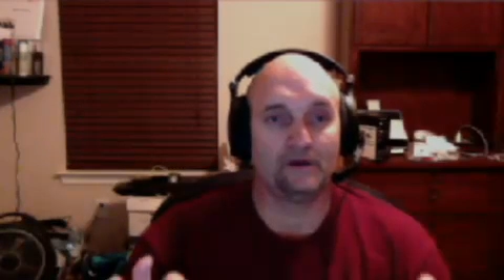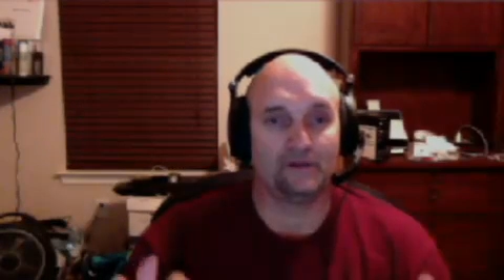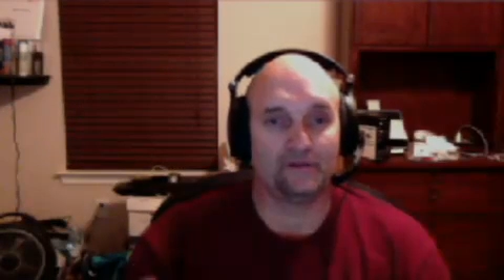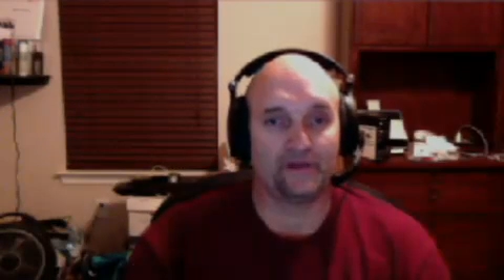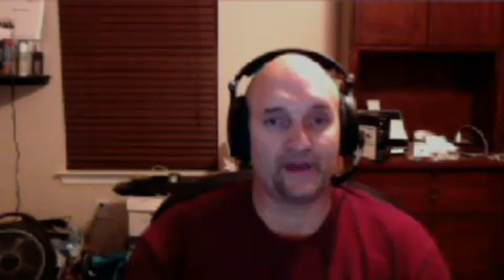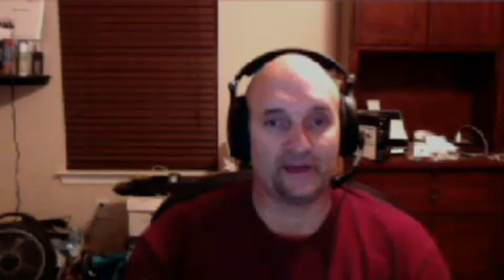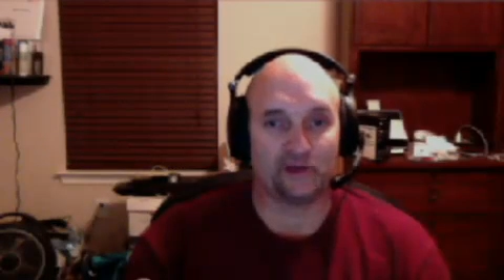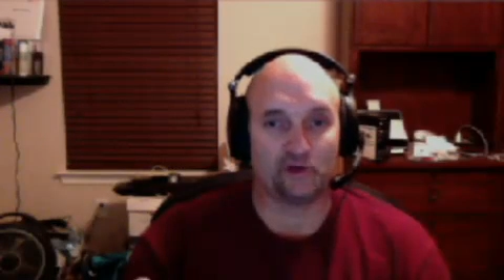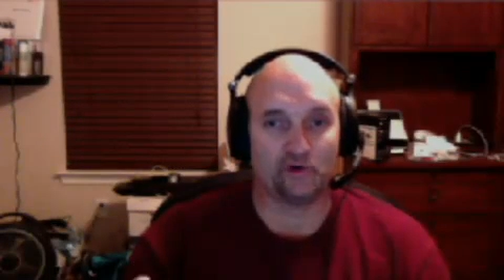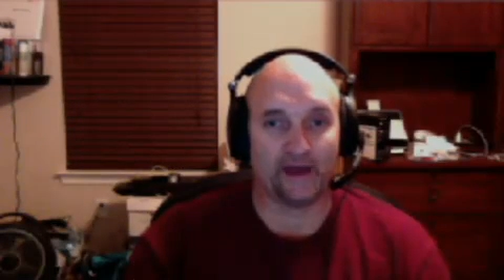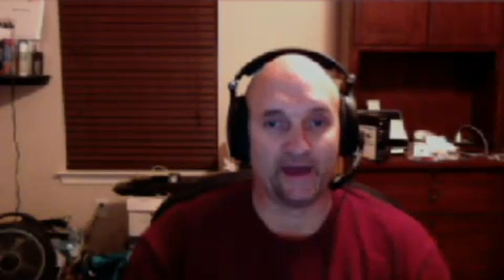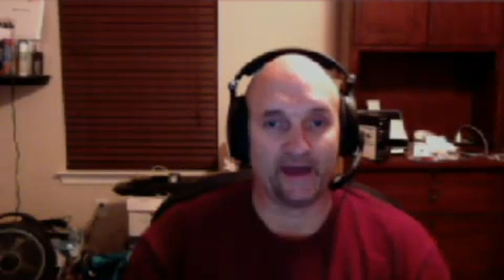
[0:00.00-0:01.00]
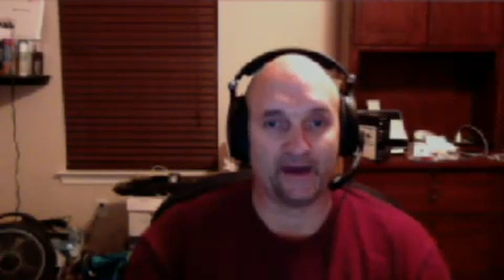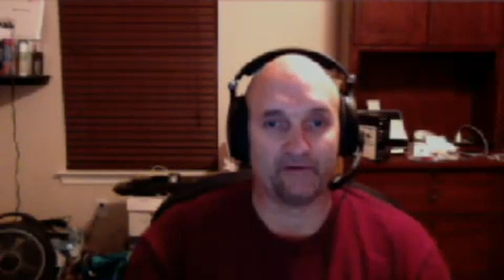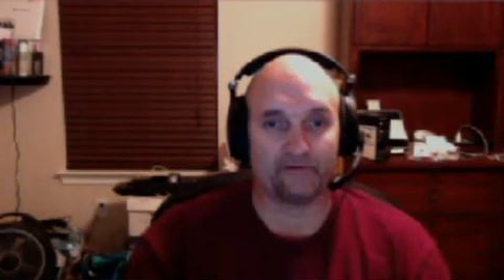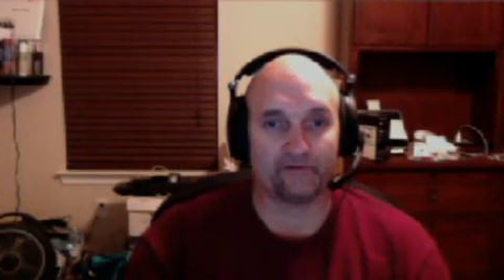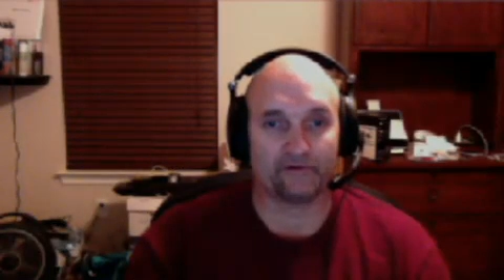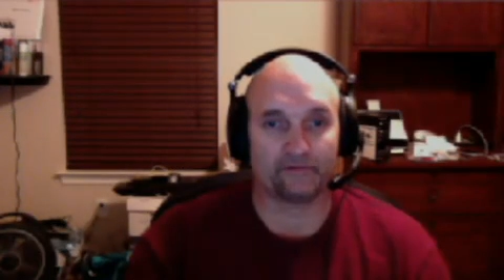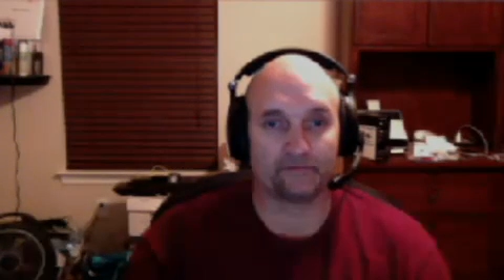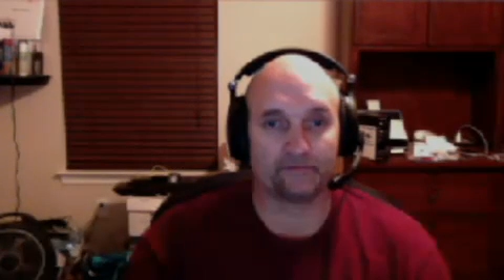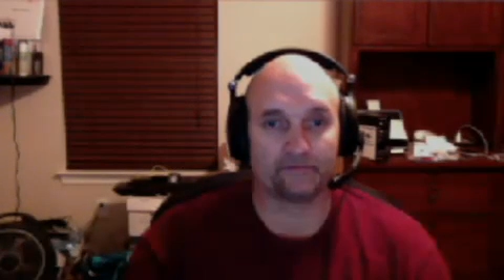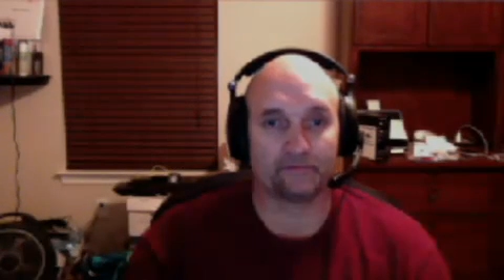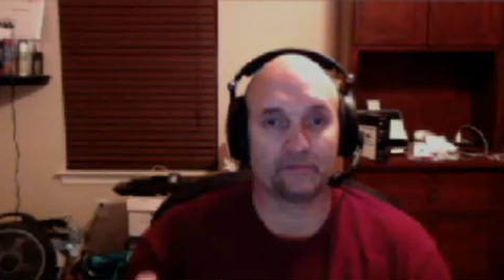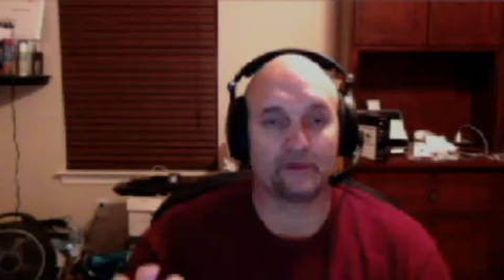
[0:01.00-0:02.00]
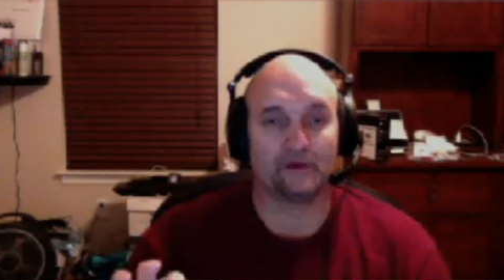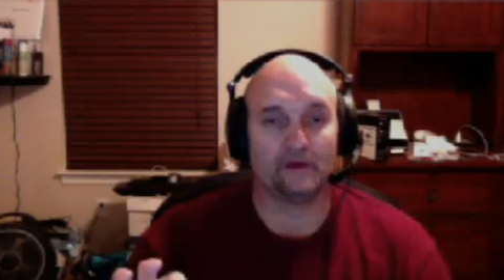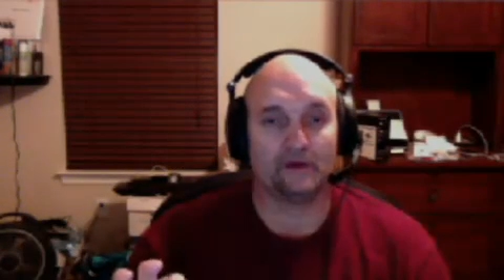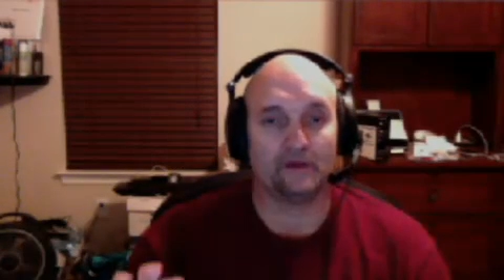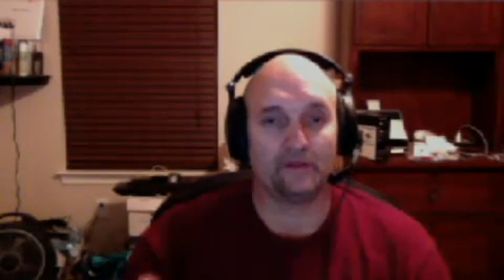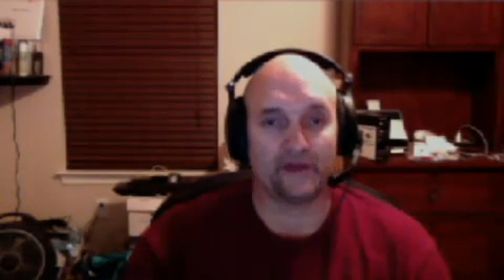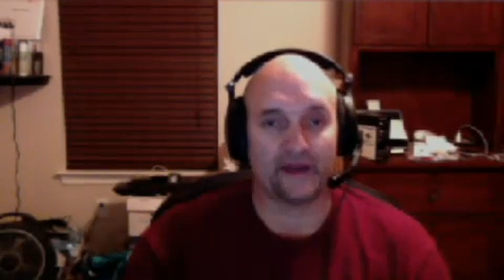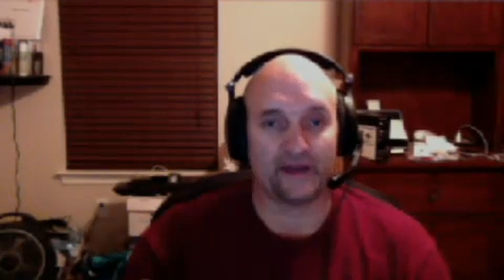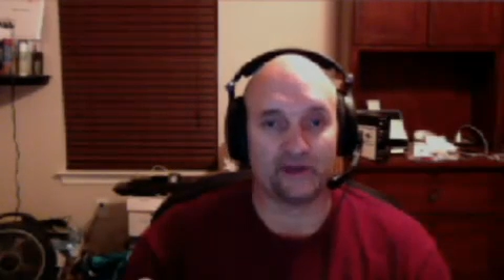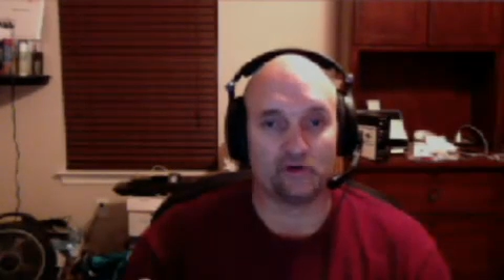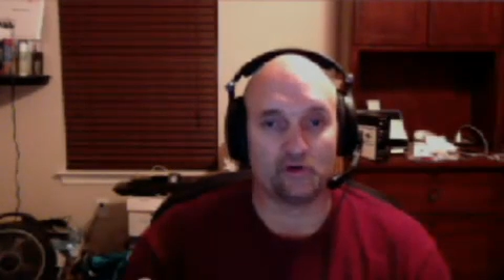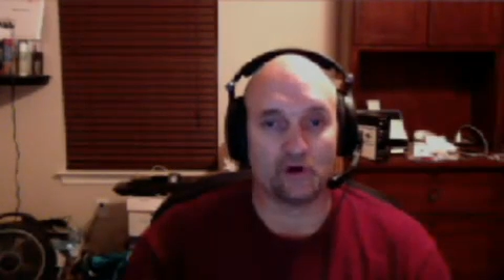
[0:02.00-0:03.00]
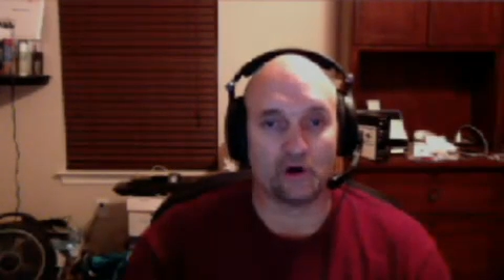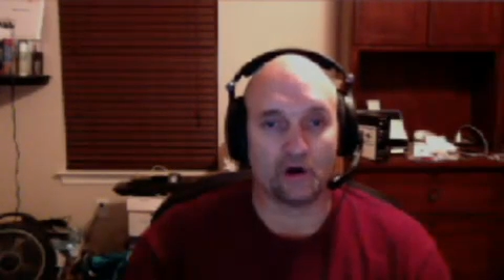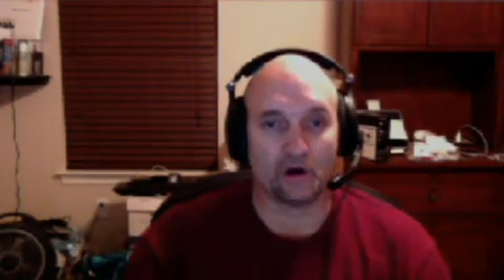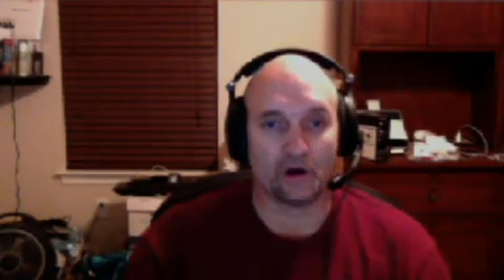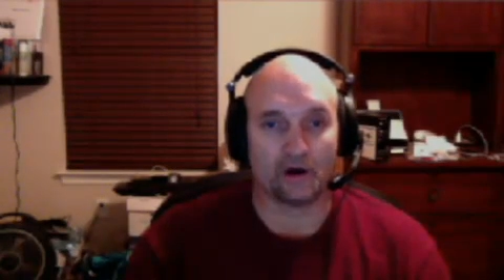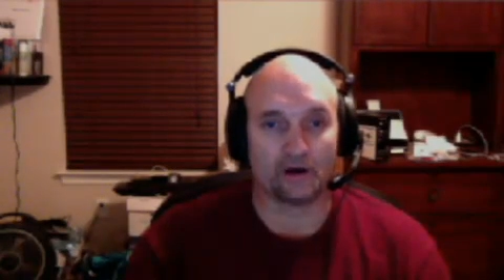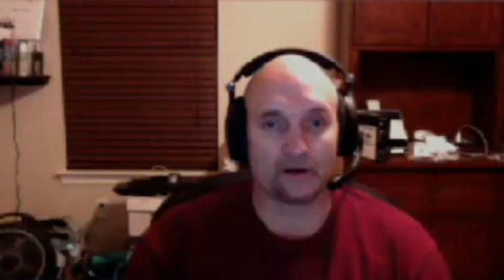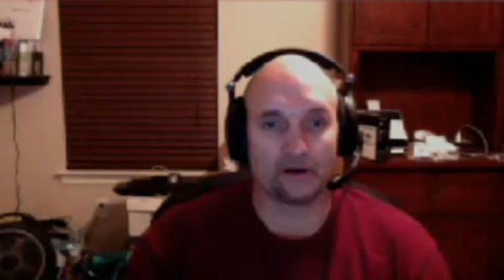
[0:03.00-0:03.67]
That you have, that you are,